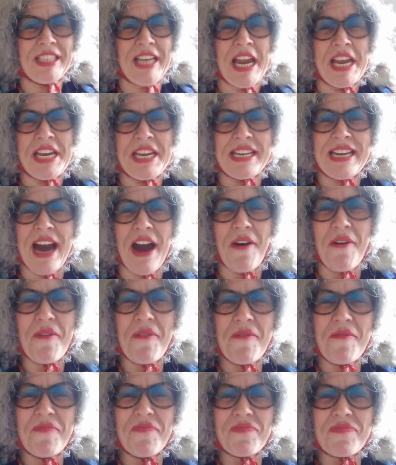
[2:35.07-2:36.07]
I tell you
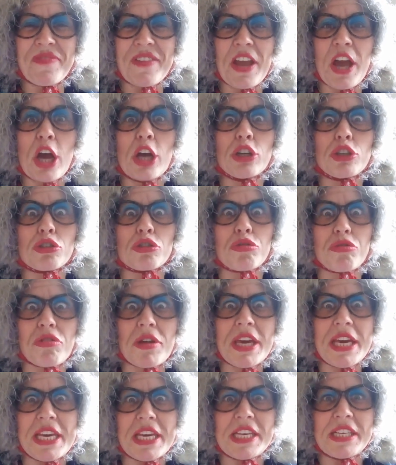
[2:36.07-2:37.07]
now,
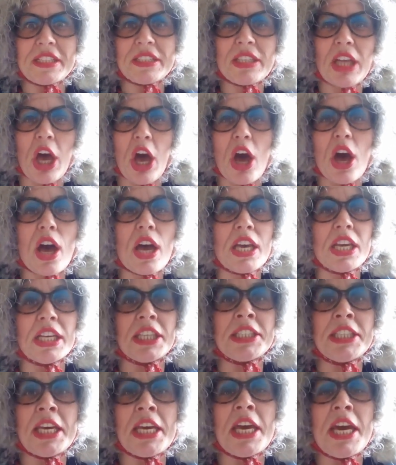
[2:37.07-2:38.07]
trees,
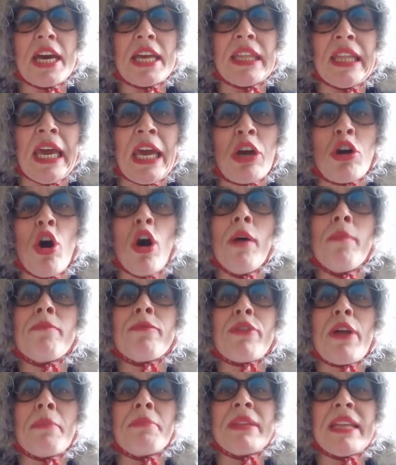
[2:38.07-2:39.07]
you see, they
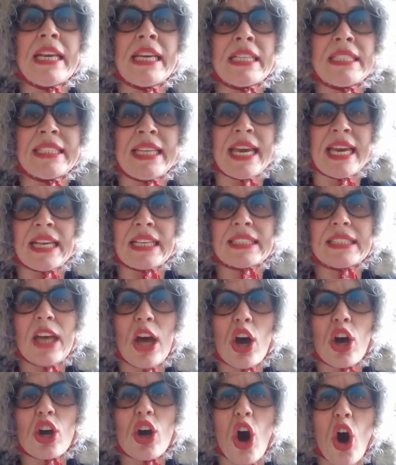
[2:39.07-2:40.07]
come from these
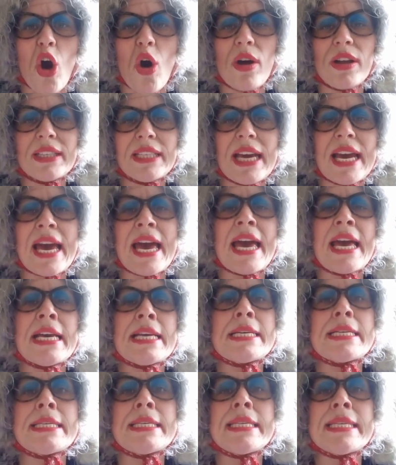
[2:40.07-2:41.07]
things called
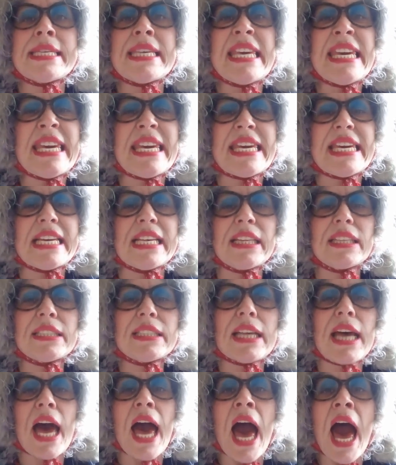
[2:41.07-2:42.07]

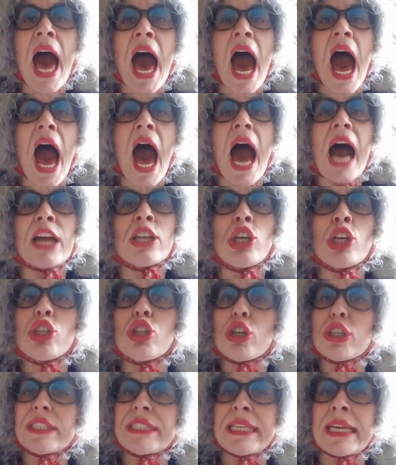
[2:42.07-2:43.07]
seeds. And
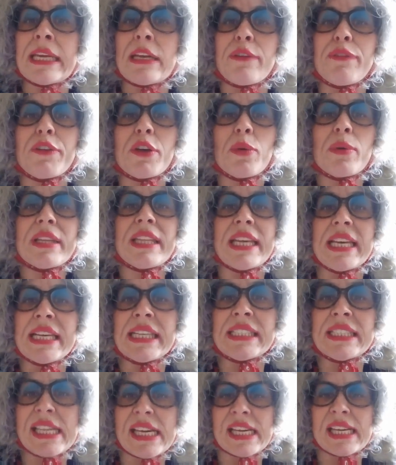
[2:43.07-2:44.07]
you just need a few of
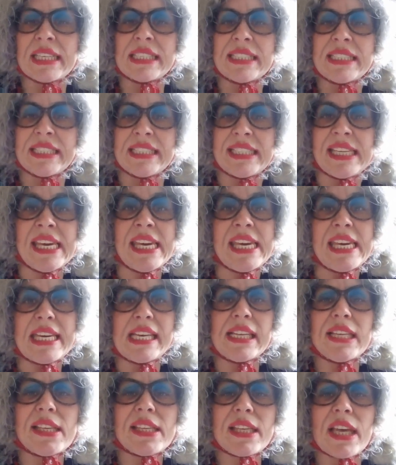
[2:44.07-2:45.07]
these
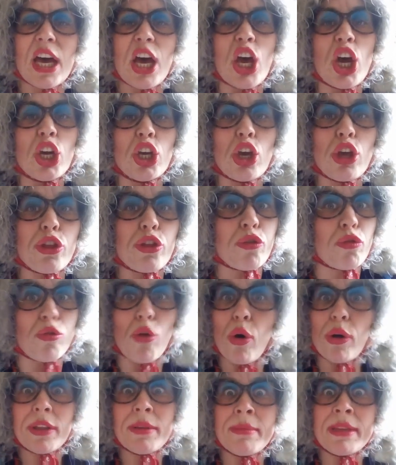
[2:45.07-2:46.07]
seeds. You
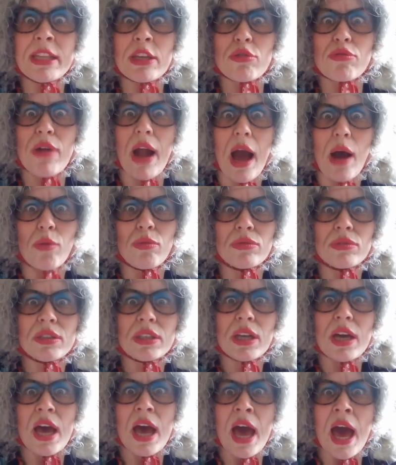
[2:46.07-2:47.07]
throw them in the
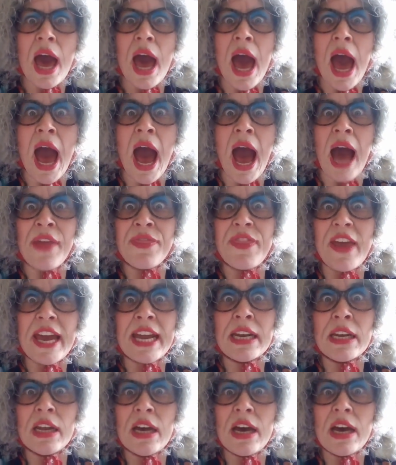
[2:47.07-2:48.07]
ground, and
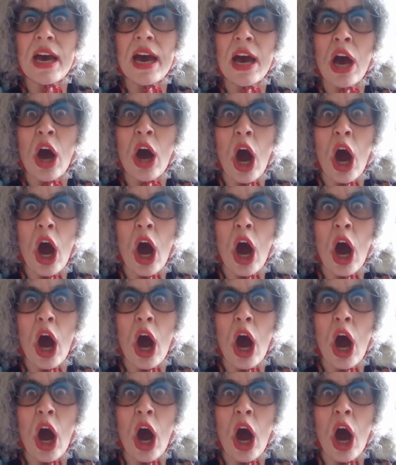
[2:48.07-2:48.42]
then